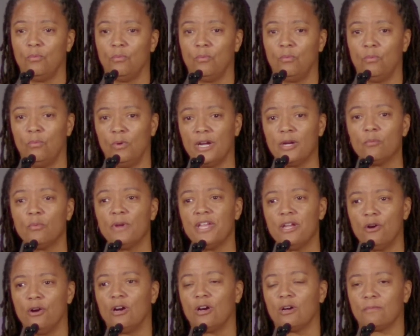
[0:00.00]
Where we
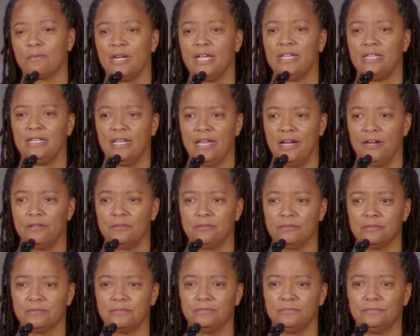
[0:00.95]
are right now
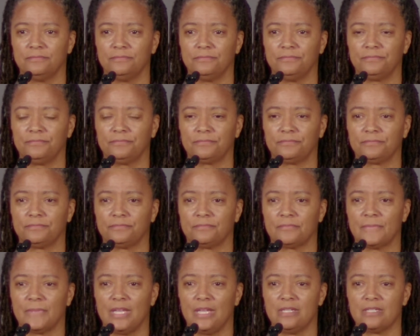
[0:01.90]

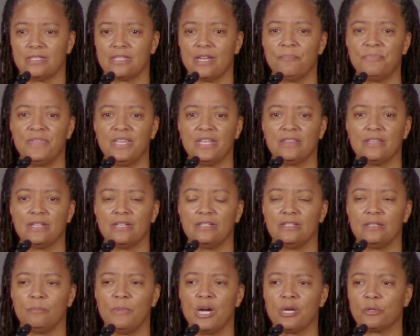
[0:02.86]
is something that a
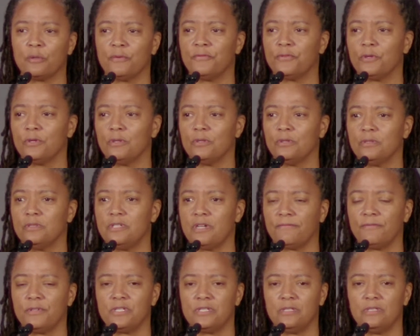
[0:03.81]
demographer,
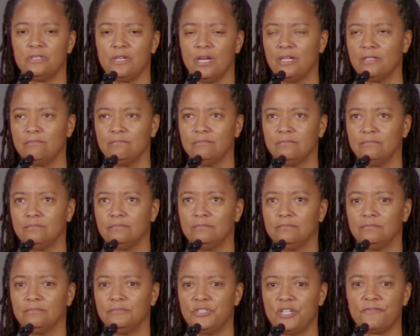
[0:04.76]

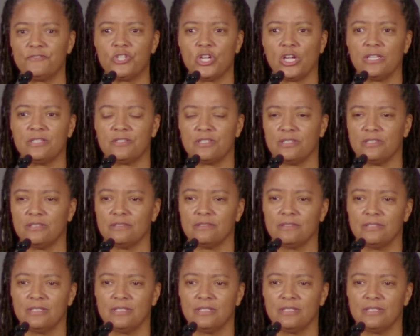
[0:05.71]
Jeff Johnson,